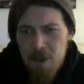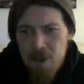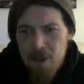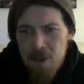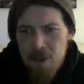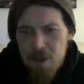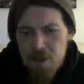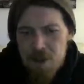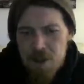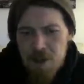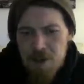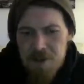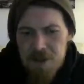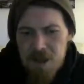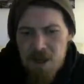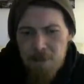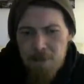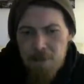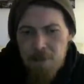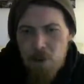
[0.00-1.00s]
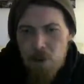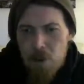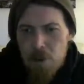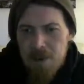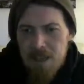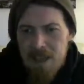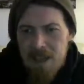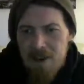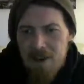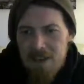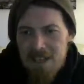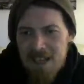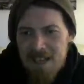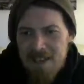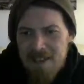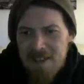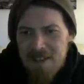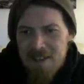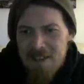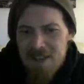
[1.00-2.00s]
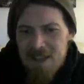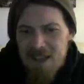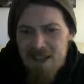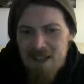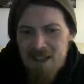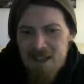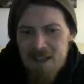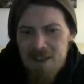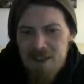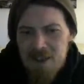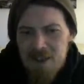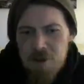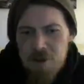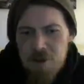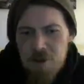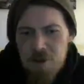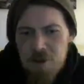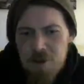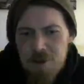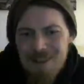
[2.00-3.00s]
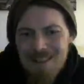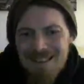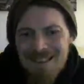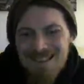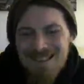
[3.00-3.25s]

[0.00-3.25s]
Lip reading: Cucio's come forward now. Hernandez is in and he scored.